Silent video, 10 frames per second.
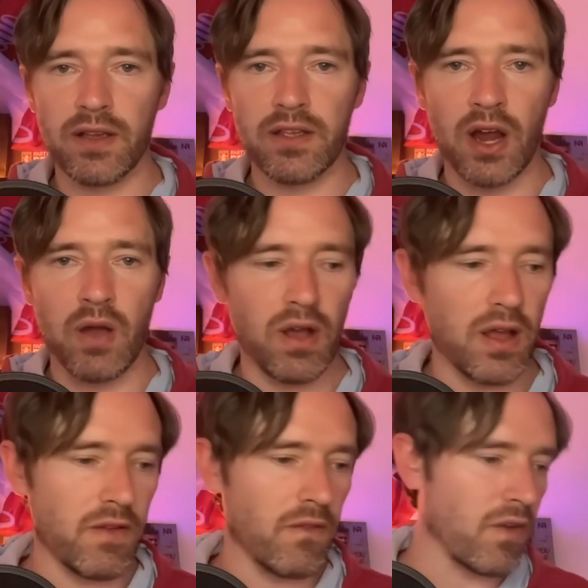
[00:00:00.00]
you know,
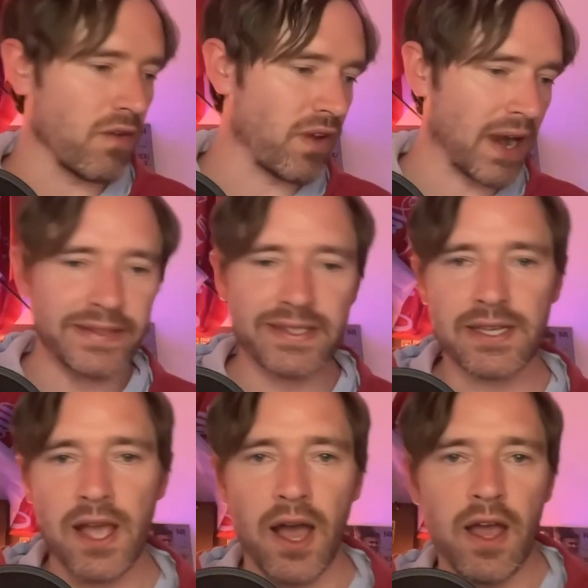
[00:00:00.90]

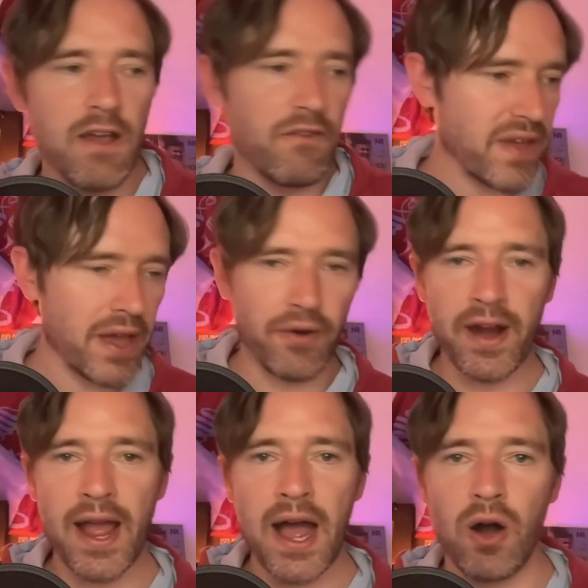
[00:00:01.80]
Valencia,
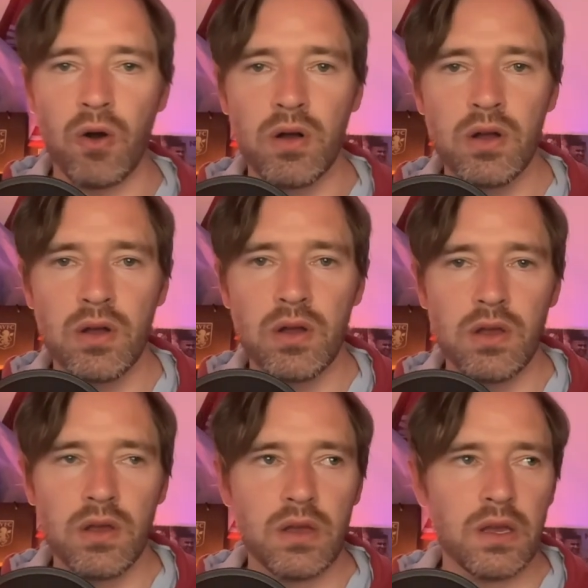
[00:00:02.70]
Villarreal,
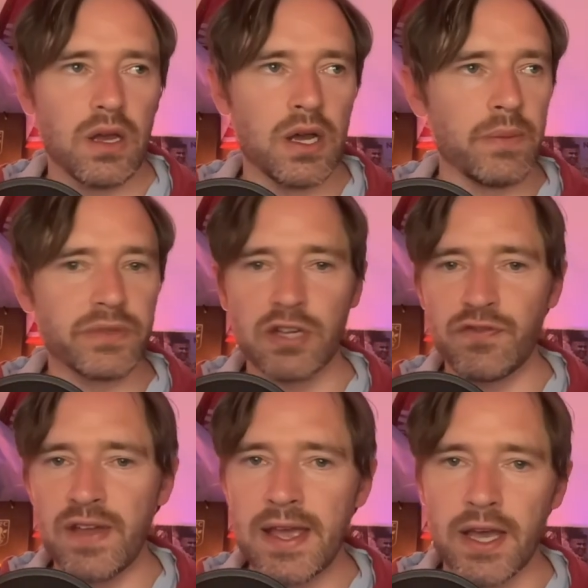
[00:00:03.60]

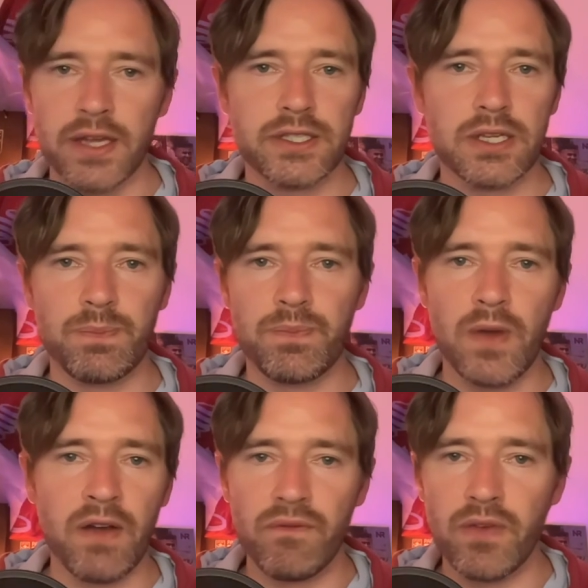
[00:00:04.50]
Sevilla
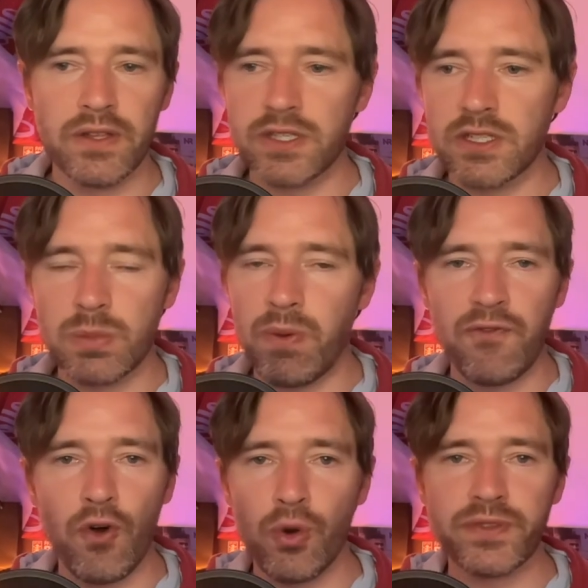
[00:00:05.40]
to
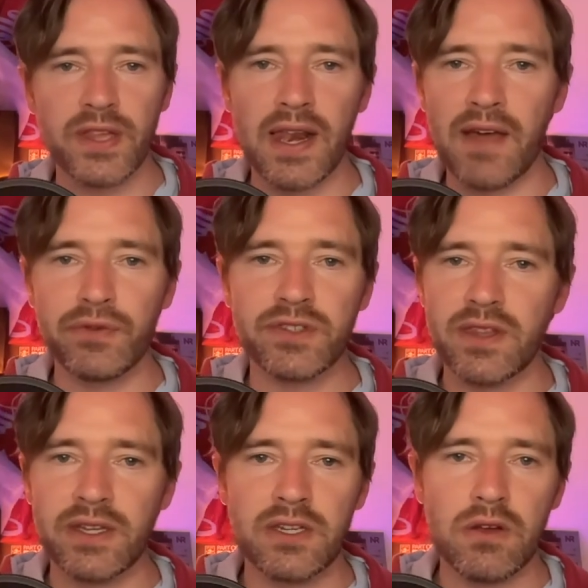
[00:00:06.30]
perform to the levels that
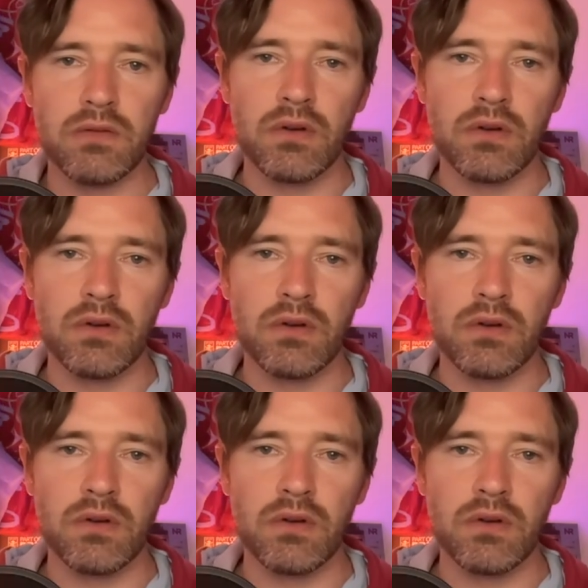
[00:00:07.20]
they do?